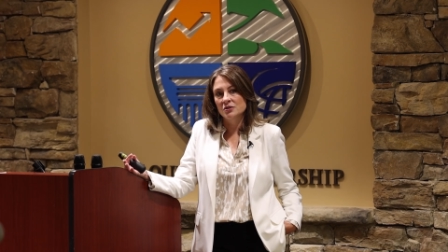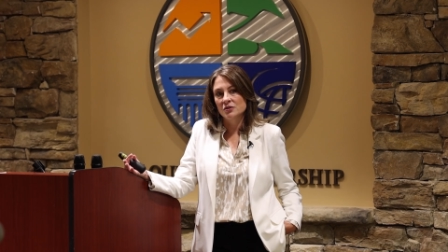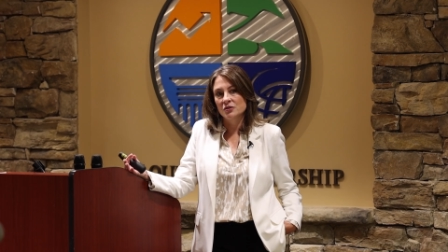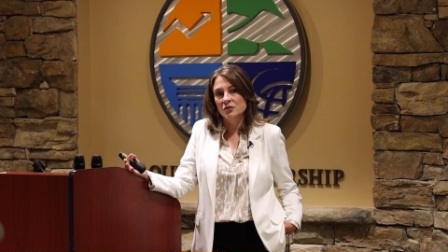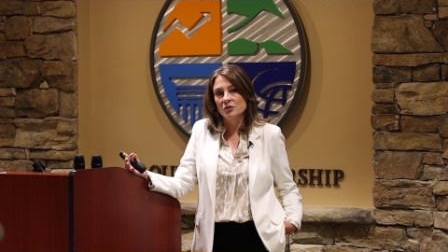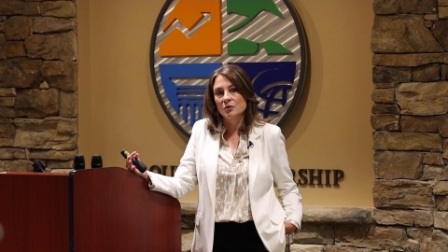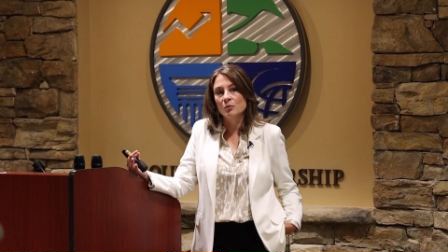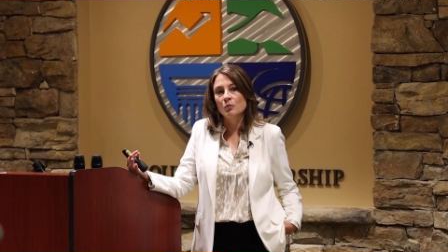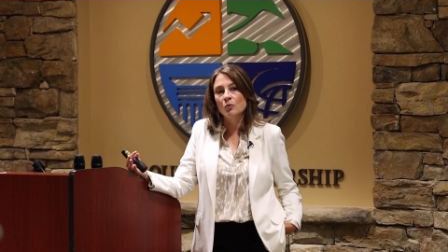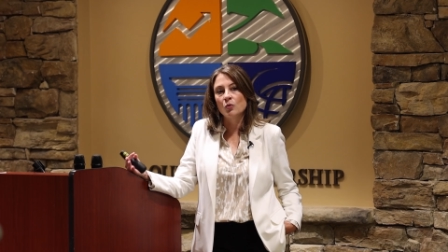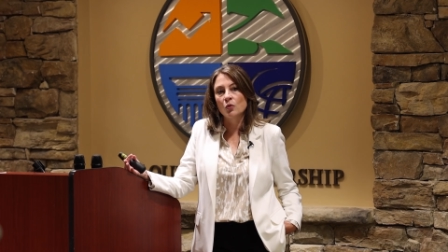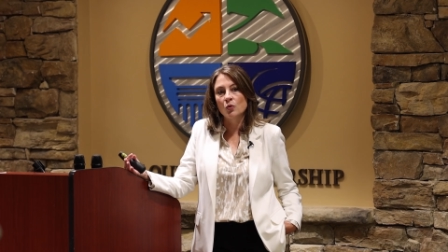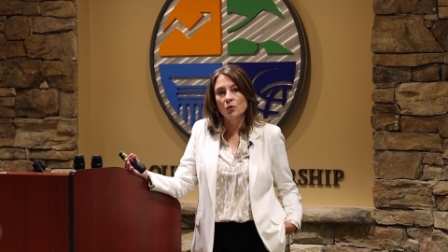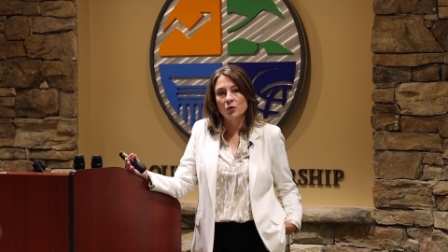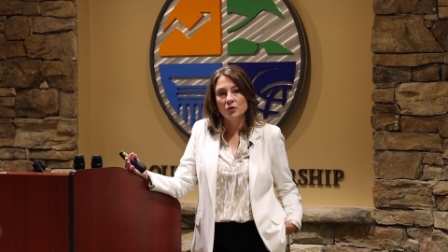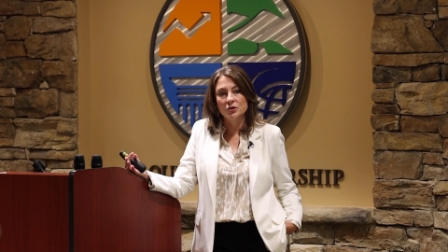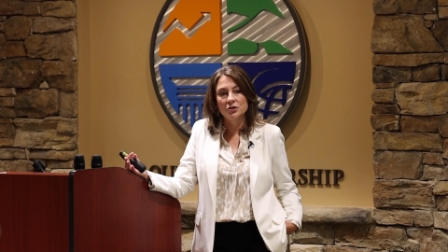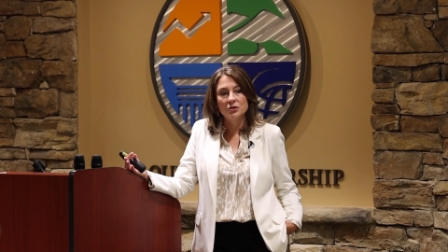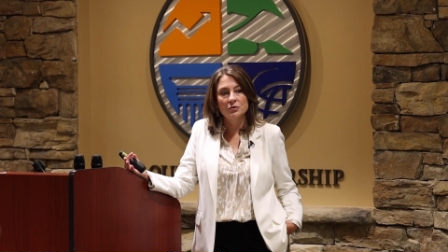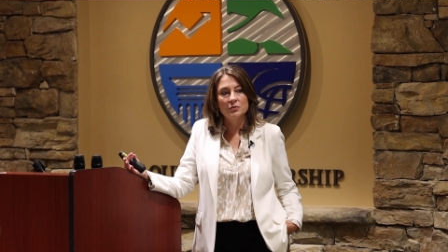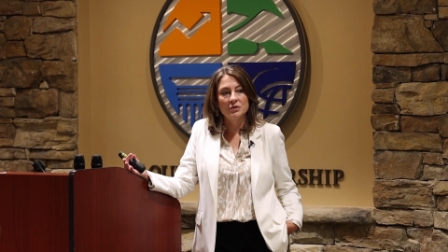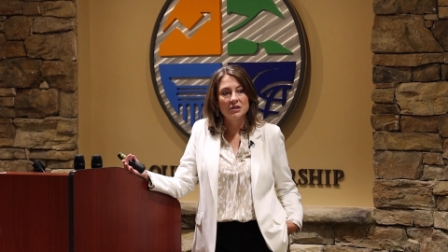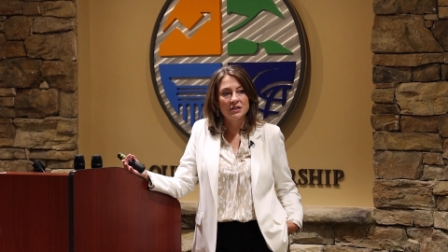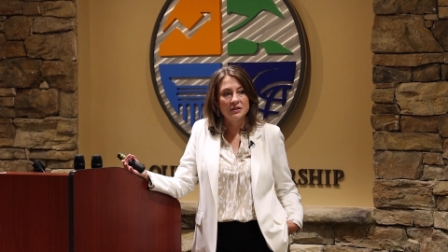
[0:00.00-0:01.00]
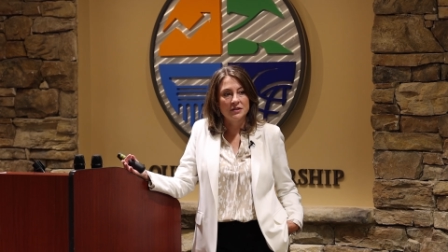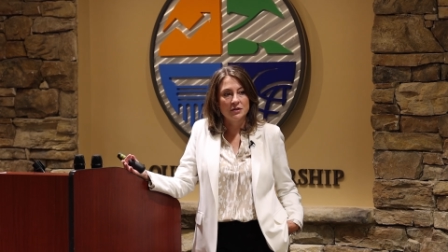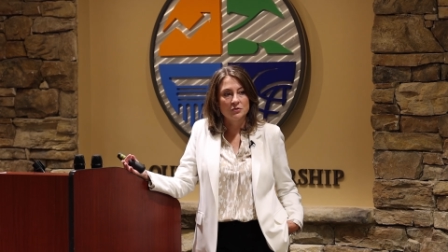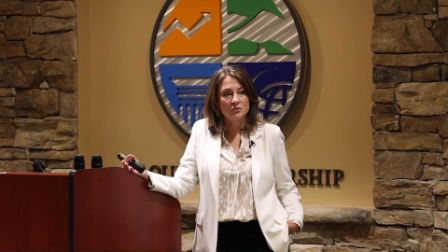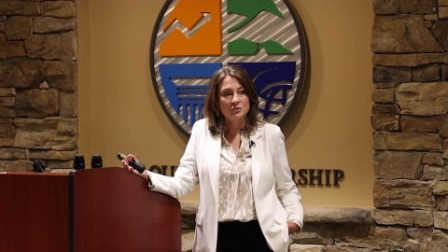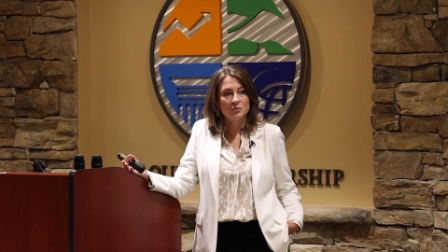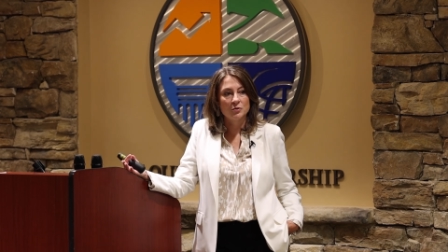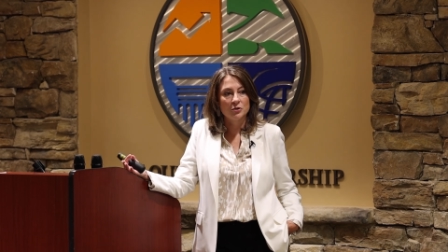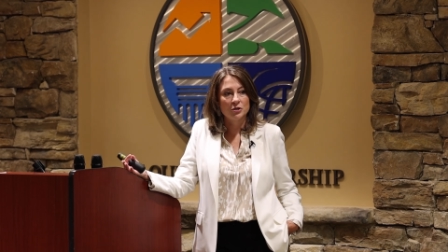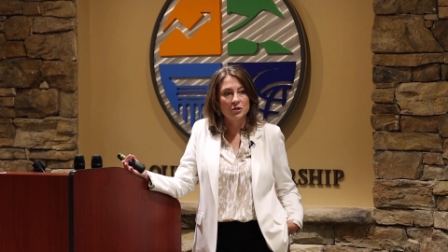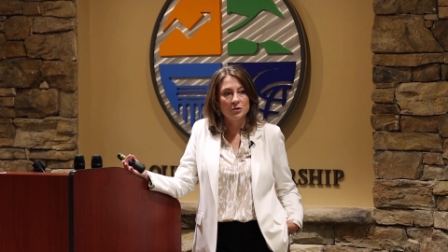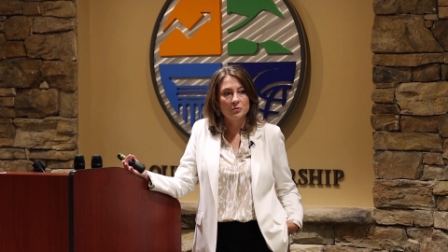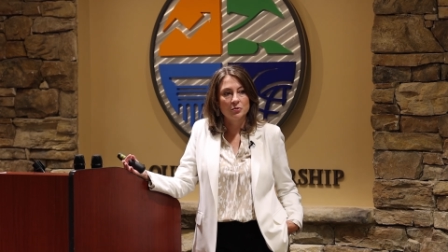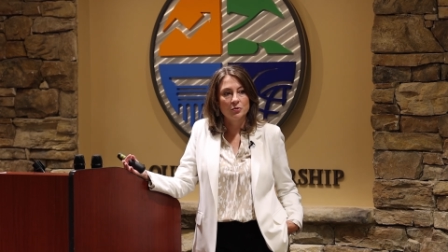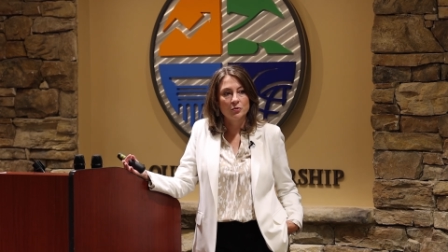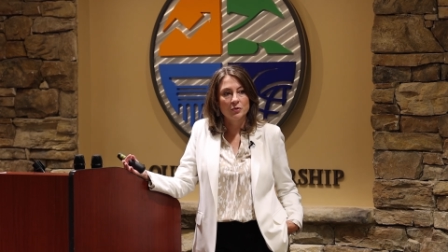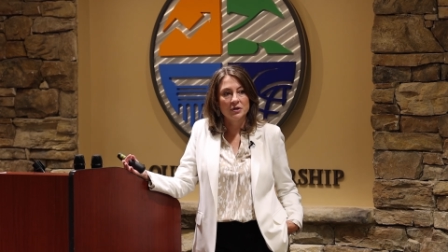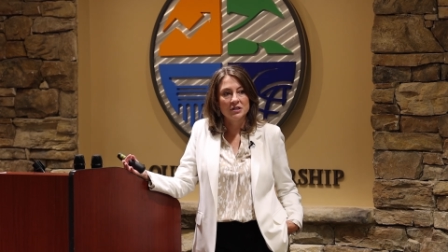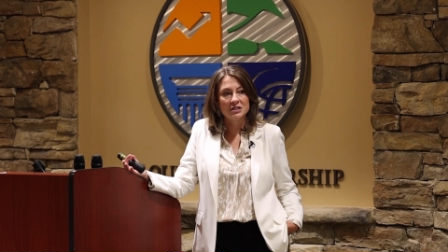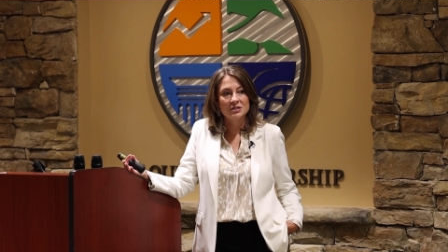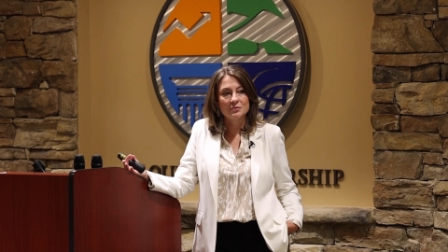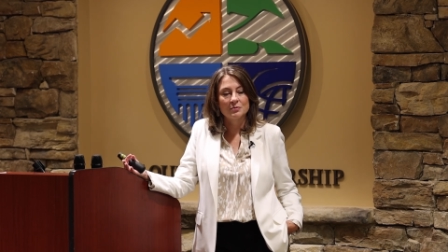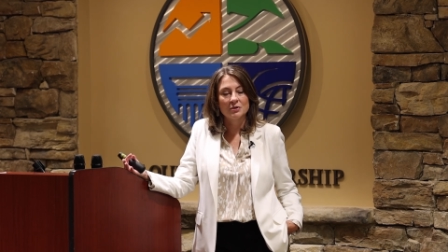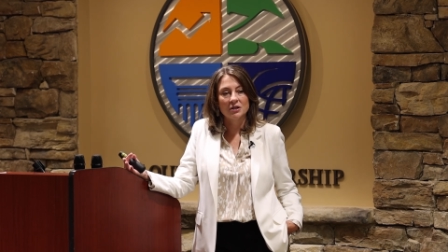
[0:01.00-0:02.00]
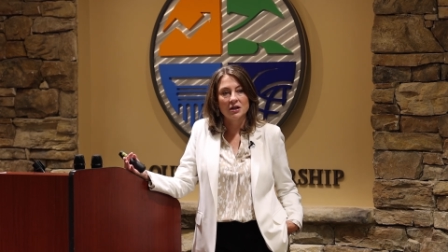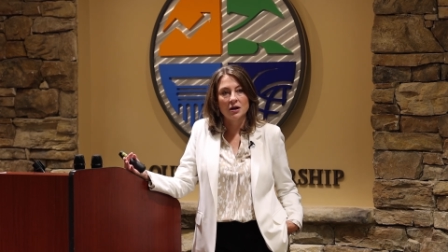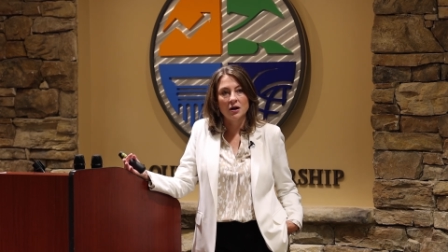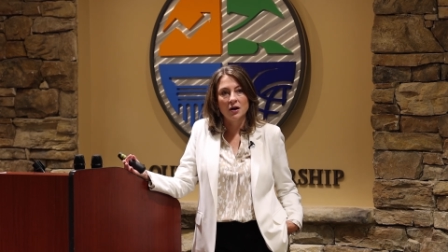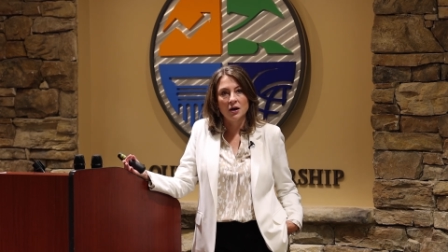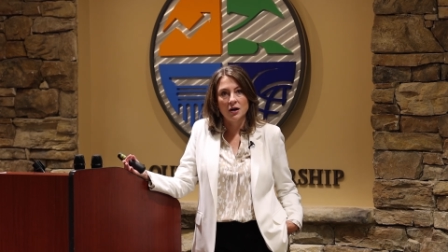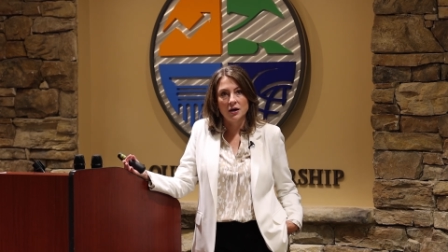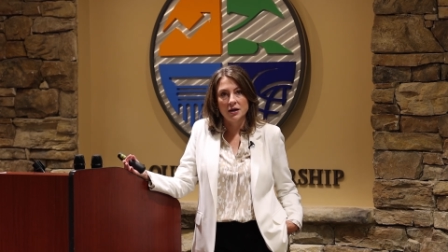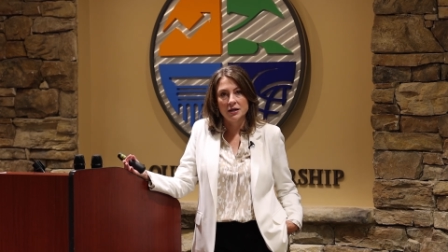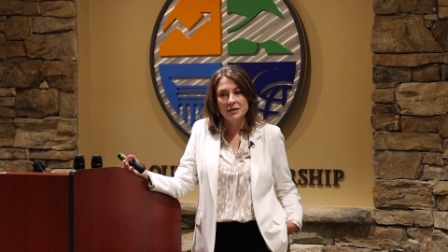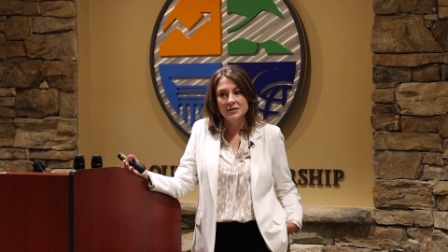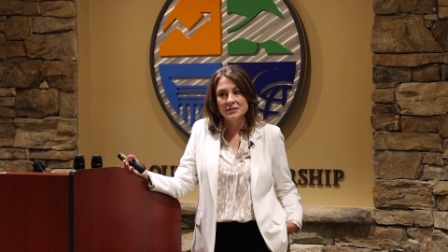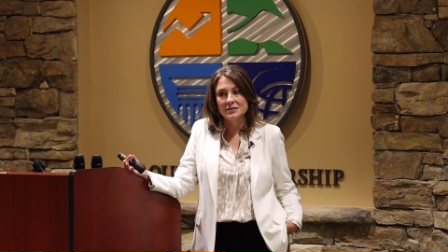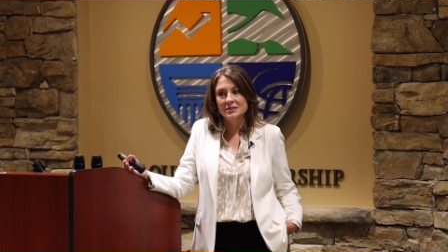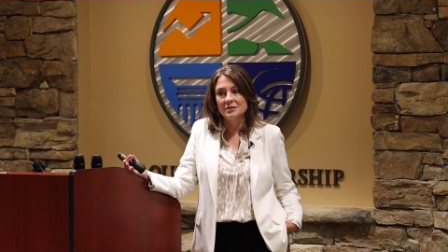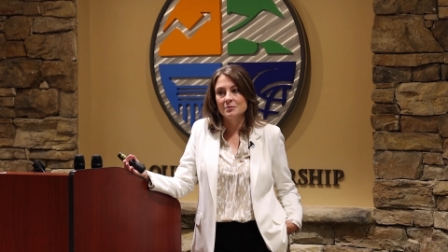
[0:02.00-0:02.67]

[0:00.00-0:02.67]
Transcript: the more you need those bullet points because